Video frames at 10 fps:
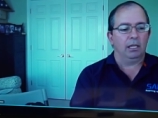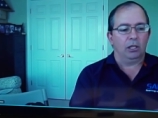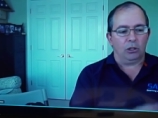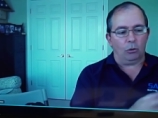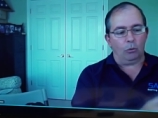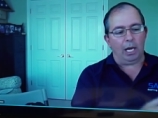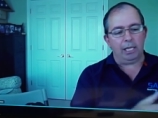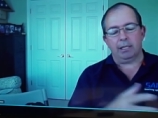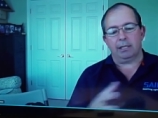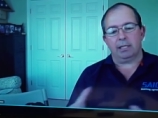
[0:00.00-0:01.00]
the way the
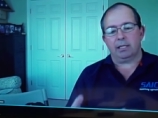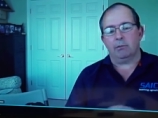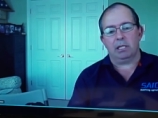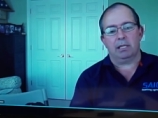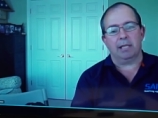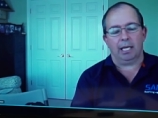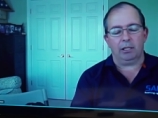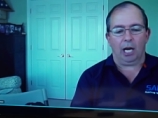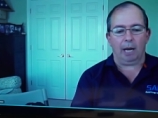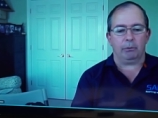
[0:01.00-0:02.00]
system is designed to
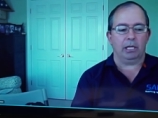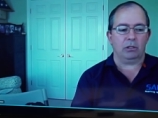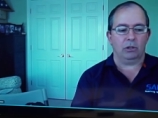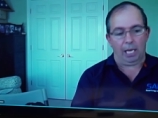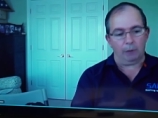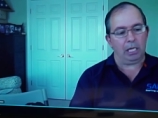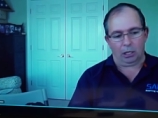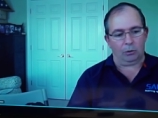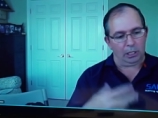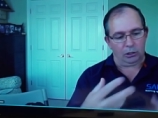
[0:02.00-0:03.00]
operate. So then we go